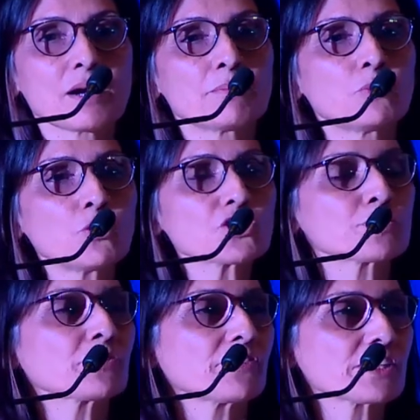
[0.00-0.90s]
Most
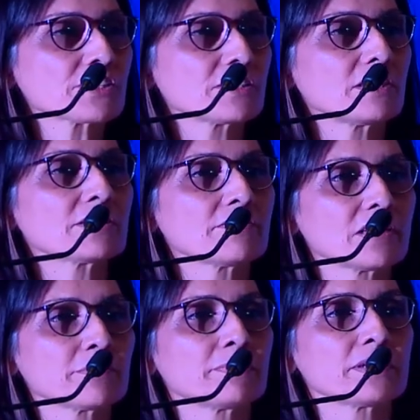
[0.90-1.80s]
professional
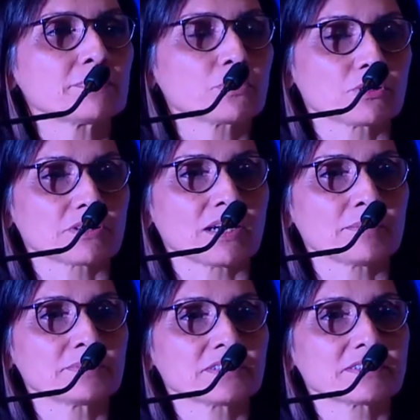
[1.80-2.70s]
development
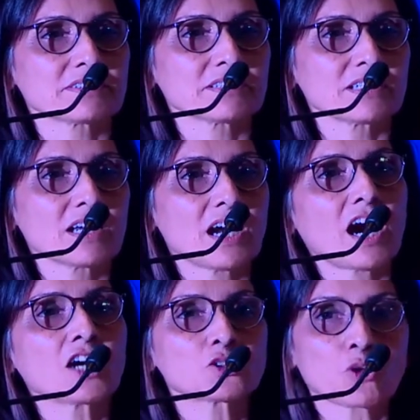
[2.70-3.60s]
programs
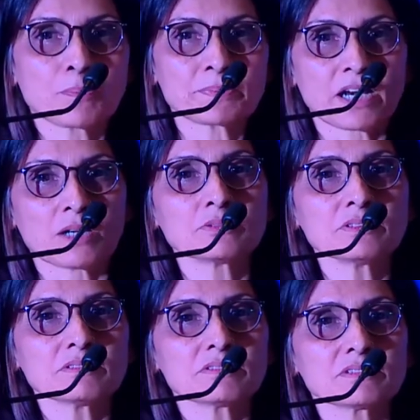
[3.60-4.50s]
are top
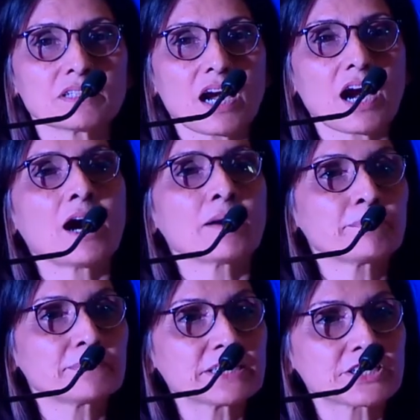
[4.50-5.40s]
down, are
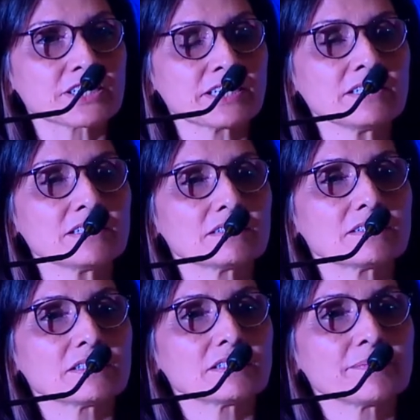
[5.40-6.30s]

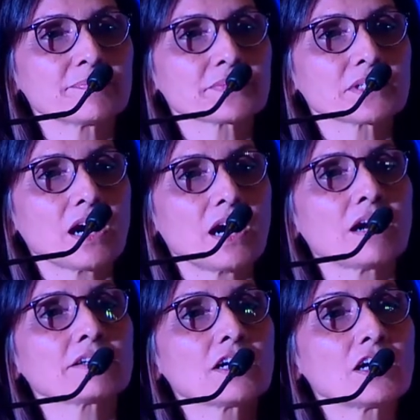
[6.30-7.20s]
preaching,
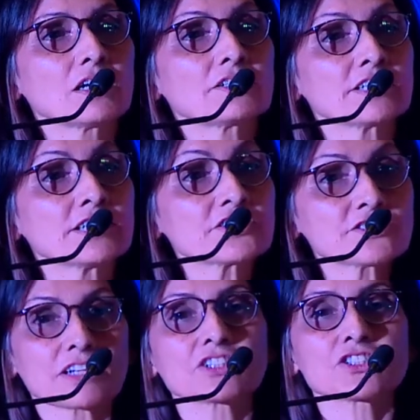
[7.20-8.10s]
are
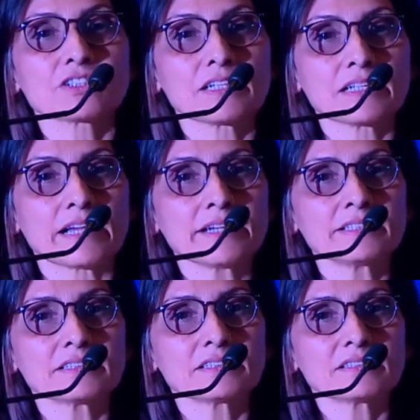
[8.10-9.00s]
instruction led,